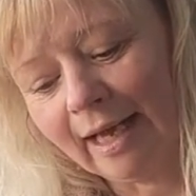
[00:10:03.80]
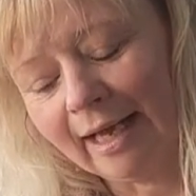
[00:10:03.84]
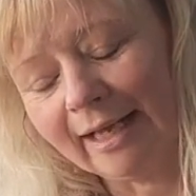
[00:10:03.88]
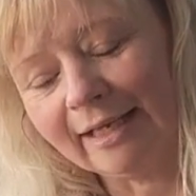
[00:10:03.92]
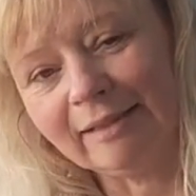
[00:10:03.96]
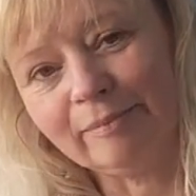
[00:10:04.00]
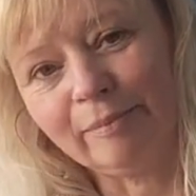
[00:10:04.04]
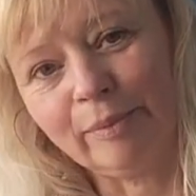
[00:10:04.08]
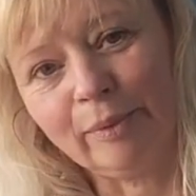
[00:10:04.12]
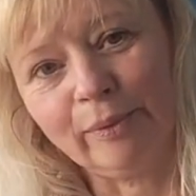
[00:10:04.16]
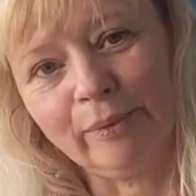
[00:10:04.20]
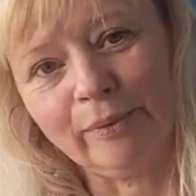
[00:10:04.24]

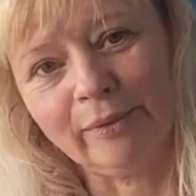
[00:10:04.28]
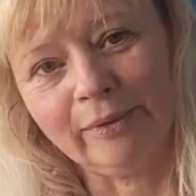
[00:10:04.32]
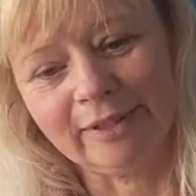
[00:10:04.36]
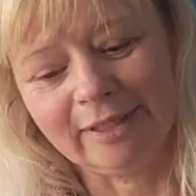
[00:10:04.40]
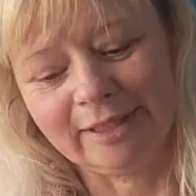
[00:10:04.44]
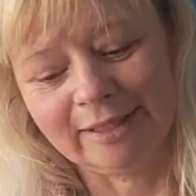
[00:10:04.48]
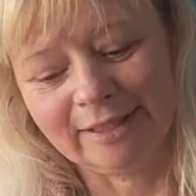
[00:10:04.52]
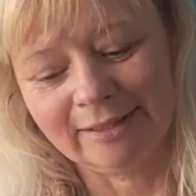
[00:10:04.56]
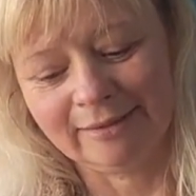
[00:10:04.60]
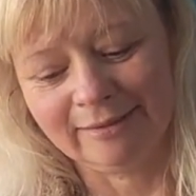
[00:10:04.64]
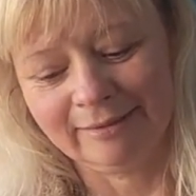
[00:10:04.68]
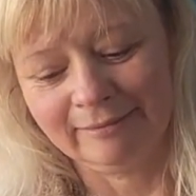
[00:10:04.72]
and
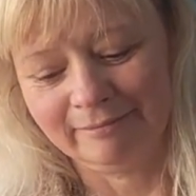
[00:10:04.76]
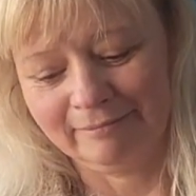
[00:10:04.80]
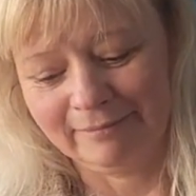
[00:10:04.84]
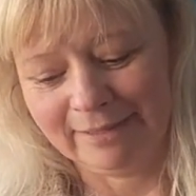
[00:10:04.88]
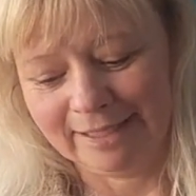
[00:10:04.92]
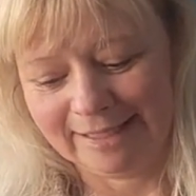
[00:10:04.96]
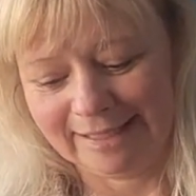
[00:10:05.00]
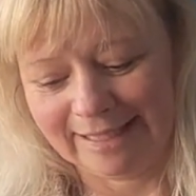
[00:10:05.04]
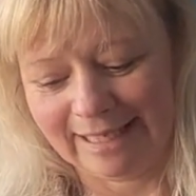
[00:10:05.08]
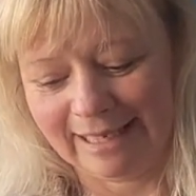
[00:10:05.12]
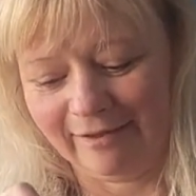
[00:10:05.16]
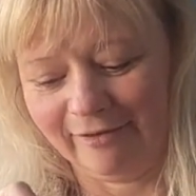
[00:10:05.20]
bought
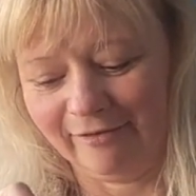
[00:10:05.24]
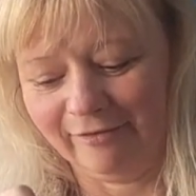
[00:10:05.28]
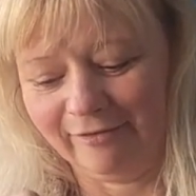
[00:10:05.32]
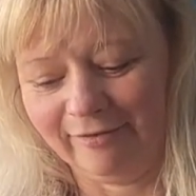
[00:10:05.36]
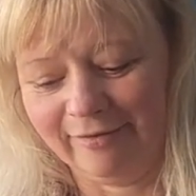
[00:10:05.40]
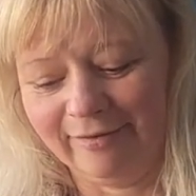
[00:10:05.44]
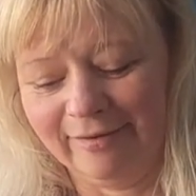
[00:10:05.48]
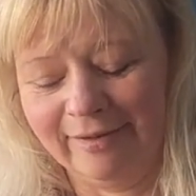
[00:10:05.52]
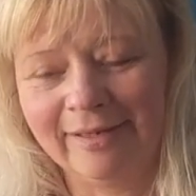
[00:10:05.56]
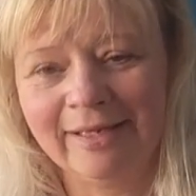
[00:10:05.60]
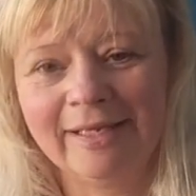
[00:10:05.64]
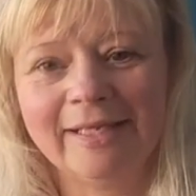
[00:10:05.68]
myself
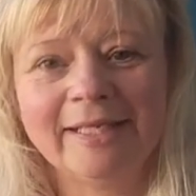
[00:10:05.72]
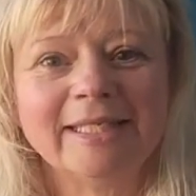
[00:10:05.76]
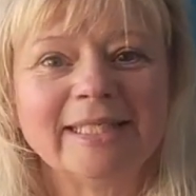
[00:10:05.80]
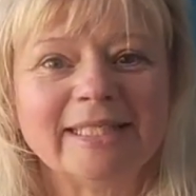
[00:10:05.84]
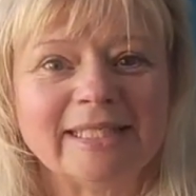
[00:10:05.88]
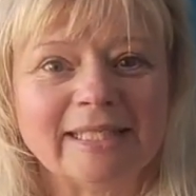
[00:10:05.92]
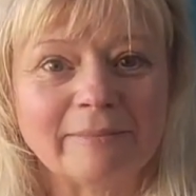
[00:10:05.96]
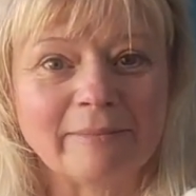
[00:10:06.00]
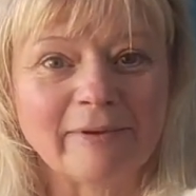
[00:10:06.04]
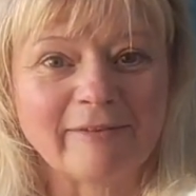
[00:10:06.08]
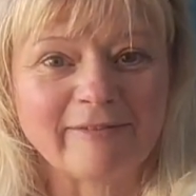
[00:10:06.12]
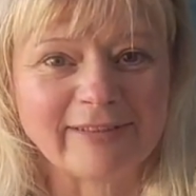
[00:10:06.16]

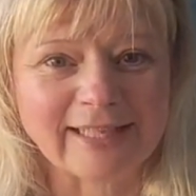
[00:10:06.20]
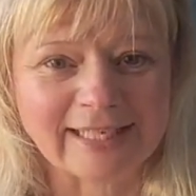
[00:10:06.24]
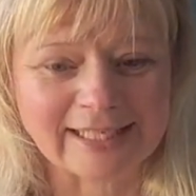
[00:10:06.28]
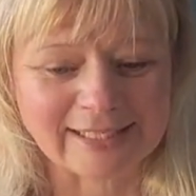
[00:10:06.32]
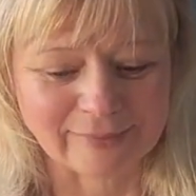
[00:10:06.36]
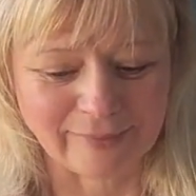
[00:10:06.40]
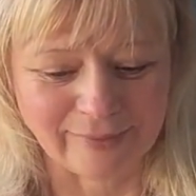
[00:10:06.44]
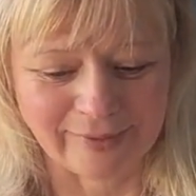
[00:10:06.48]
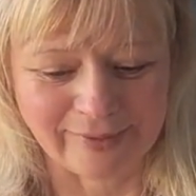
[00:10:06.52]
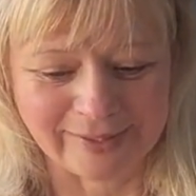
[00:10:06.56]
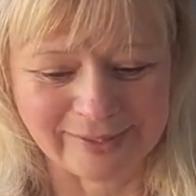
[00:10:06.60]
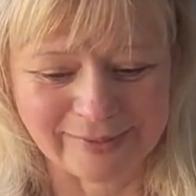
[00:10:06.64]
some of
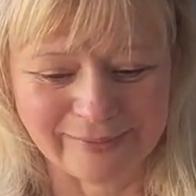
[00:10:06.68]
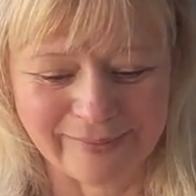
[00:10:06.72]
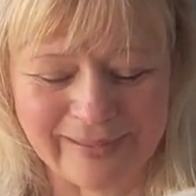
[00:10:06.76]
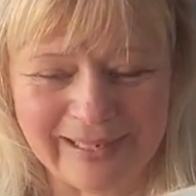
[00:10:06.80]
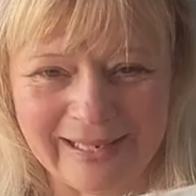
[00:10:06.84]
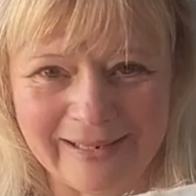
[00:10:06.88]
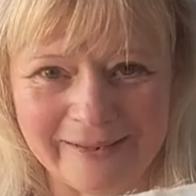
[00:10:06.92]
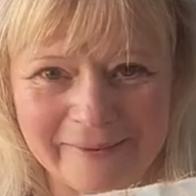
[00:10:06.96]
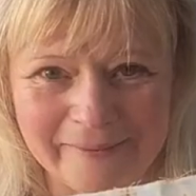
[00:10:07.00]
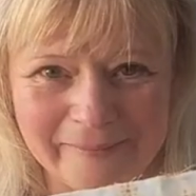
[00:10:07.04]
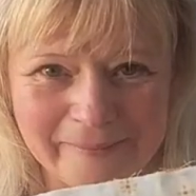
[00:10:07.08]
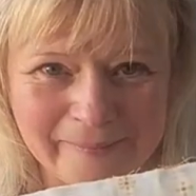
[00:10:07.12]
this one as
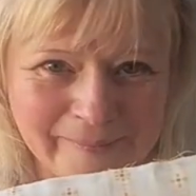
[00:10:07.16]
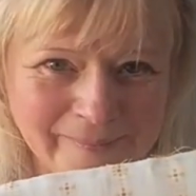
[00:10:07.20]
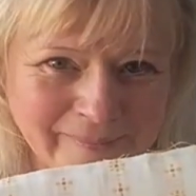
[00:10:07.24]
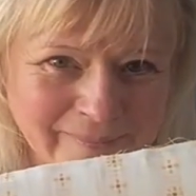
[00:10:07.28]
well.